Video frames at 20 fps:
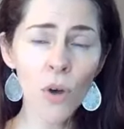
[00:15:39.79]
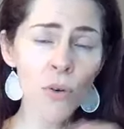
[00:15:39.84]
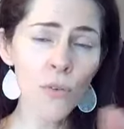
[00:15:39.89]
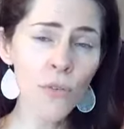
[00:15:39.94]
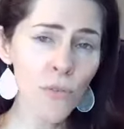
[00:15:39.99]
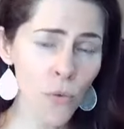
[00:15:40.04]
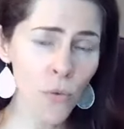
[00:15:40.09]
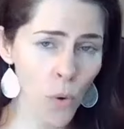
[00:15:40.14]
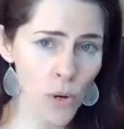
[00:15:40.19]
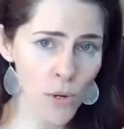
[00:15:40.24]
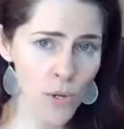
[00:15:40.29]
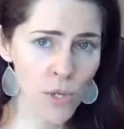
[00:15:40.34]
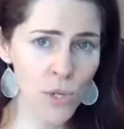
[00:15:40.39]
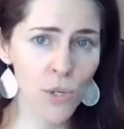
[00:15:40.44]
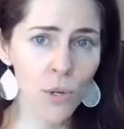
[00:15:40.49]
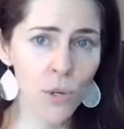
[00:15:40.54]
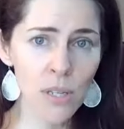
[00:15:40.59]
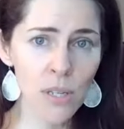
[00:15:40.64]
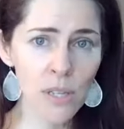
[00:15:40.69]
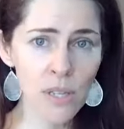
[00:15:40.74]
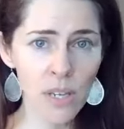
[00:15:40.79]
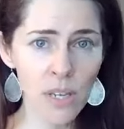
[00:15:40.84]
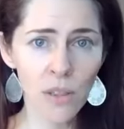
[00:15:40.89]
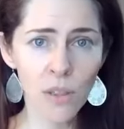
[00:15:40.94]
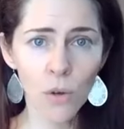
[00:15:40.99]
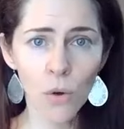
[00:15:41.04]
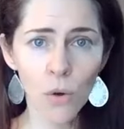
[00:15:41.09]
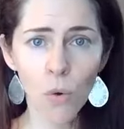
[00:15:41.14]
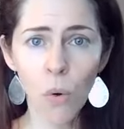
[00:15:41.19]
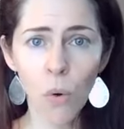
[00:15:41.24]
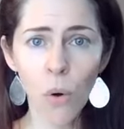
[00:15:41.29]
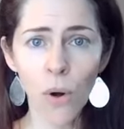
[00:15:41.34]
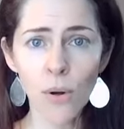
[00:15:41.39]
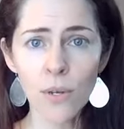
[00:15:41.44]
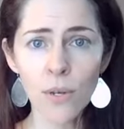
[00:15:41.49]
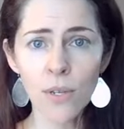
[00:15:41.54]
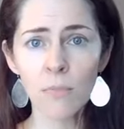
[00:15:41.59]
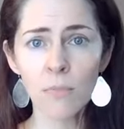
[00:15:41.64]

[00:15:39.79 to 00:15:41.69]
for students in the course,